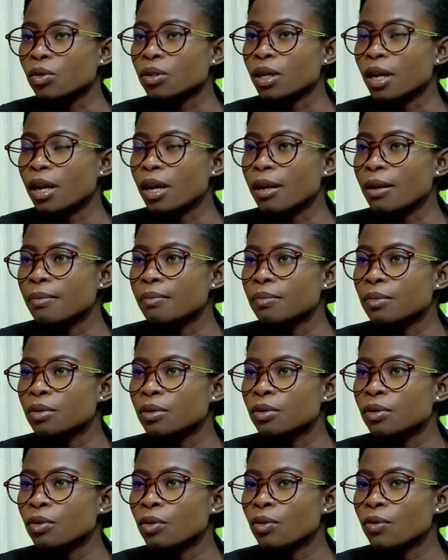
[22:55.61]
um,
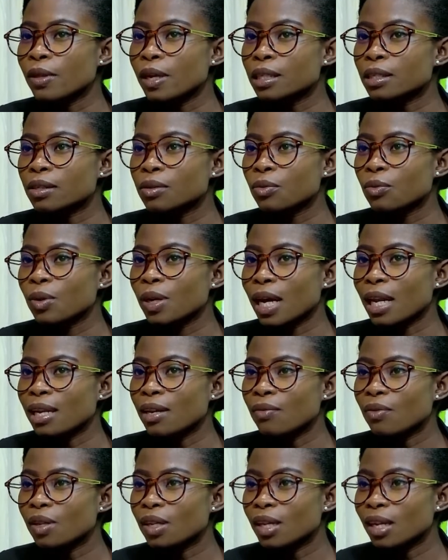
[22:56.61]
you know that we are
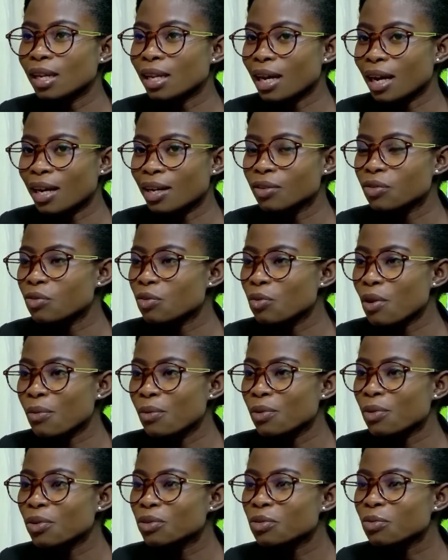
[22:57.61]
living in a country where we don't